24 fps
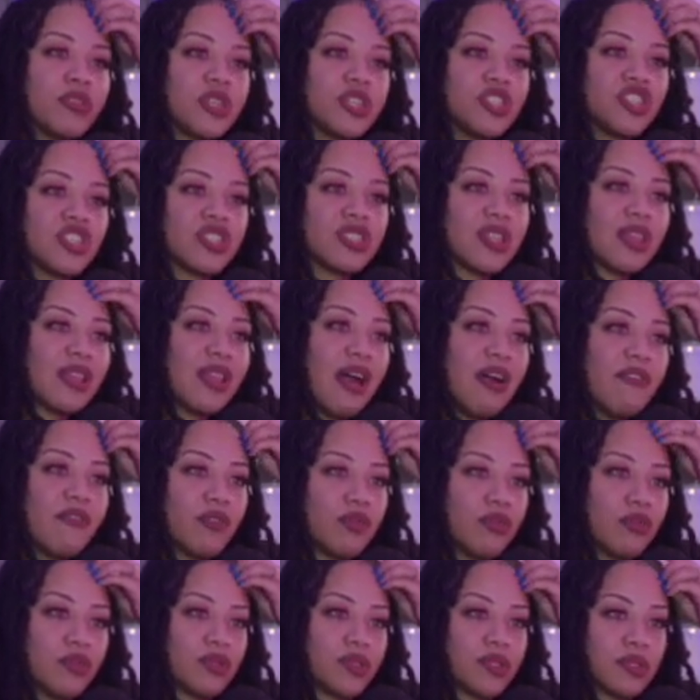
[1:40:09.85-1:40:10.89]
There's just
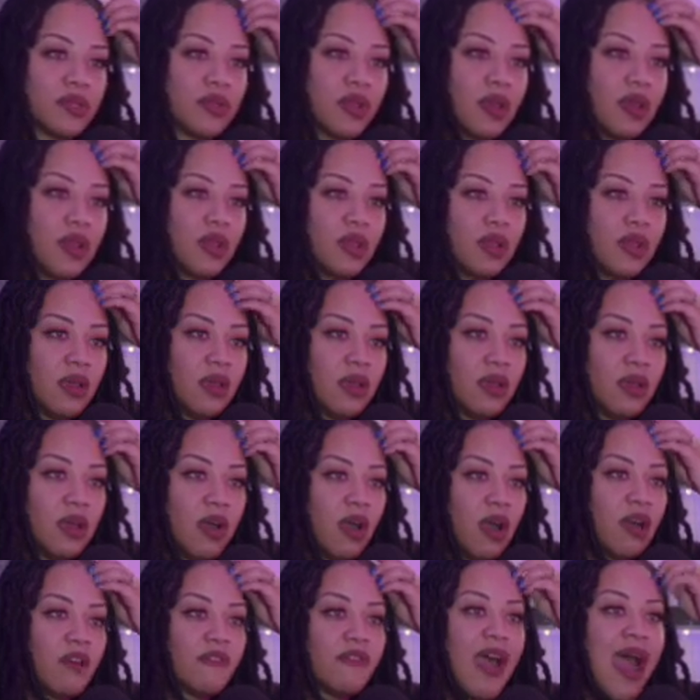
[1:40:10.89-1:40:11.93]
levels
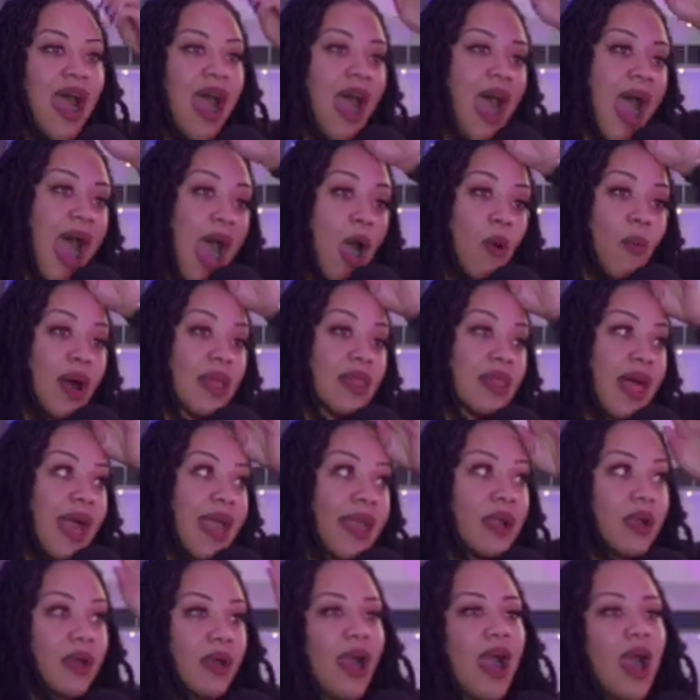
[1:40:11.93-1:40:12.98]
of how I
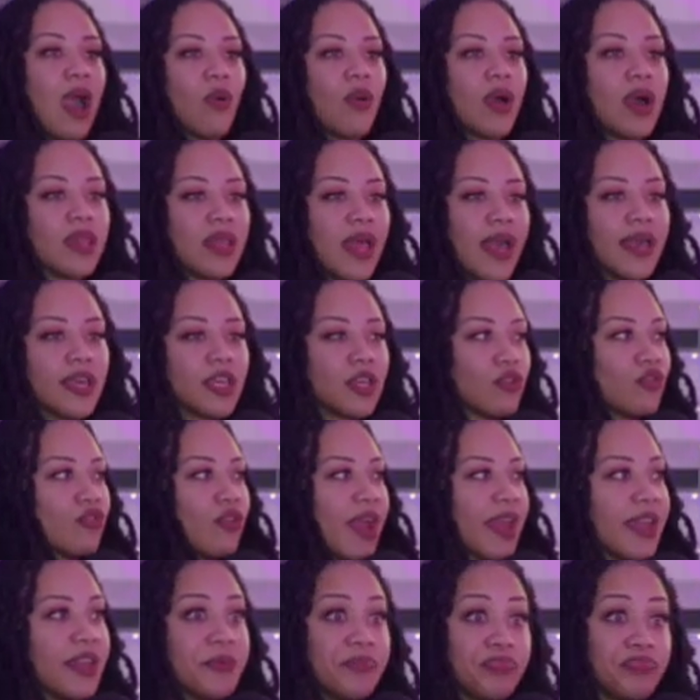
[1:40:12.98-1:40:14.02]
like you,
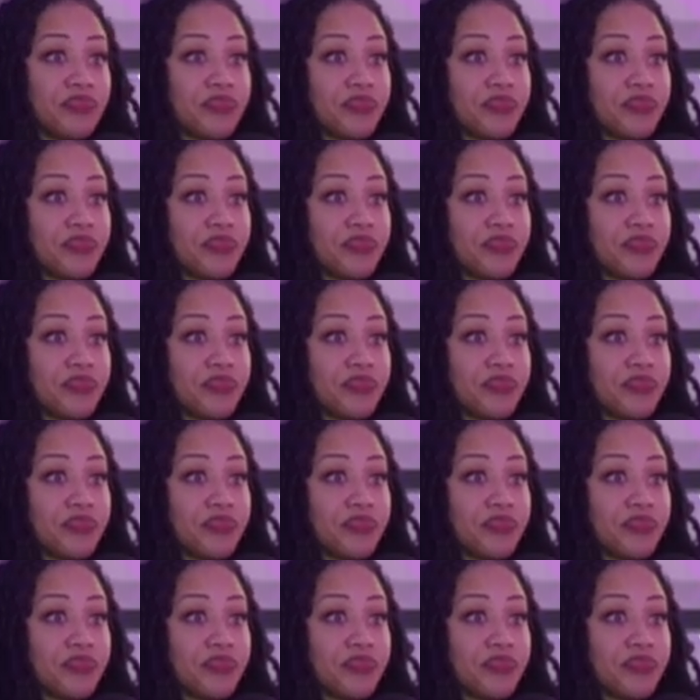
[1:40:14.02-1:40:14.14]
right?